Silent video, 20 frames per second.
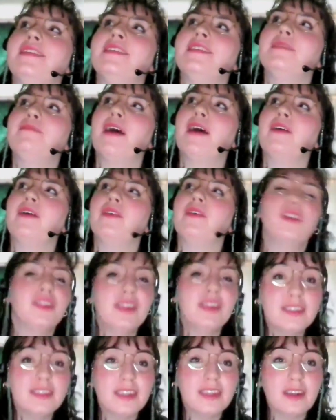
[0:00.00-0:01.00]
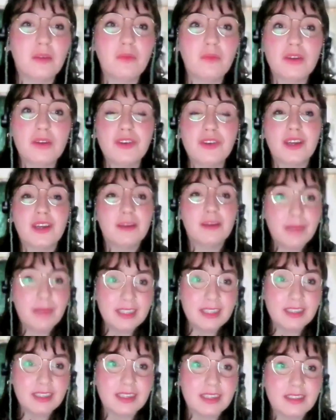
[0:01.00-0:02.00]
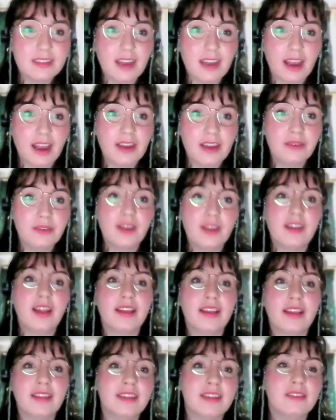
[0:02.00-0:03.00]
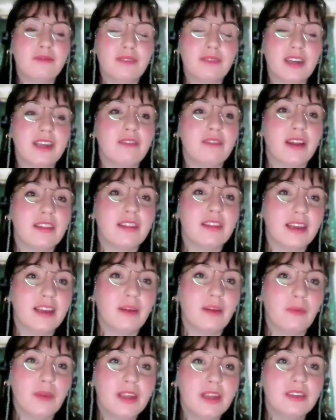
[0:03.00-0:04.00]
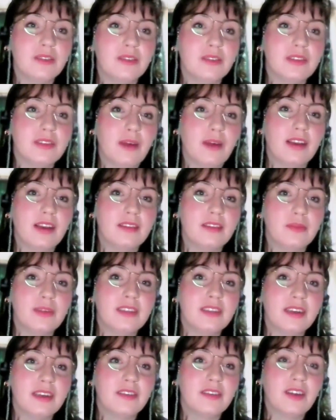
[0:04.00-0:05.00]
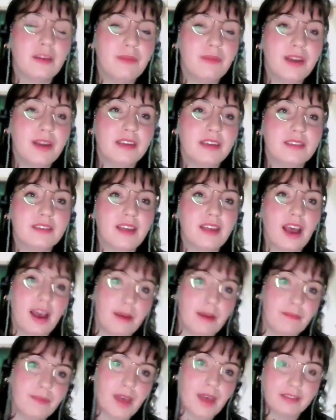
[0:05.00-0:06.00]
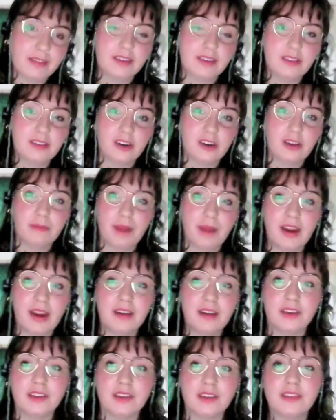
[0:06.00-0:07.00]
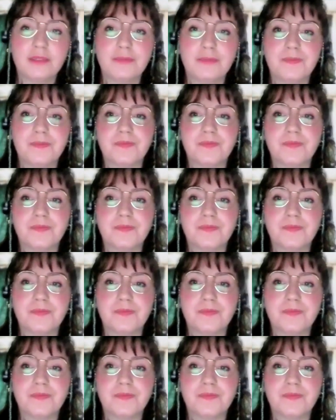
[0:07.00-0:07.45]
It's about, could they sit on one of your committees? I know that like that's a really great thing that we do as well, as we sit on committees as external partners.